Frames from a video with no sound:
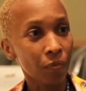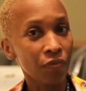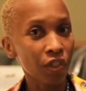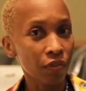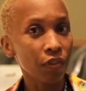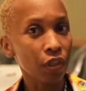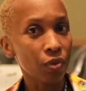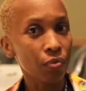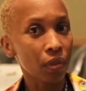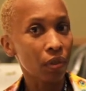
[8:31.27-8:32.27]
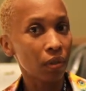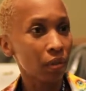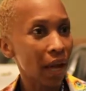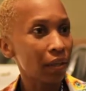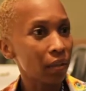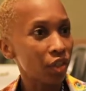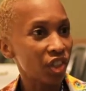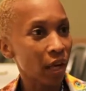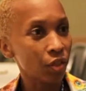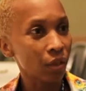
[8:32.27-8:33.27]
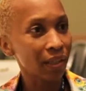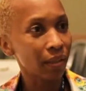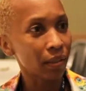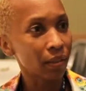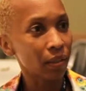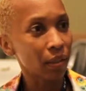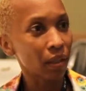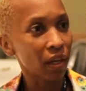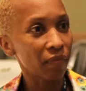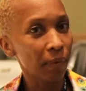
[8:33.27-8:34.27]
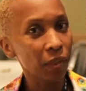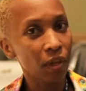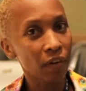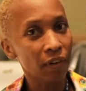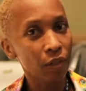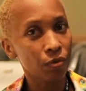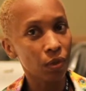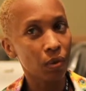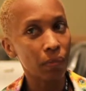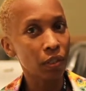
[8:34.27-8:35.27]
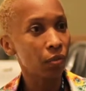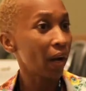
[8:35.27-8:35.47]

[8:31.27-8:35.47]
we've just finished with that discussion at the Governmental Advisory Committee,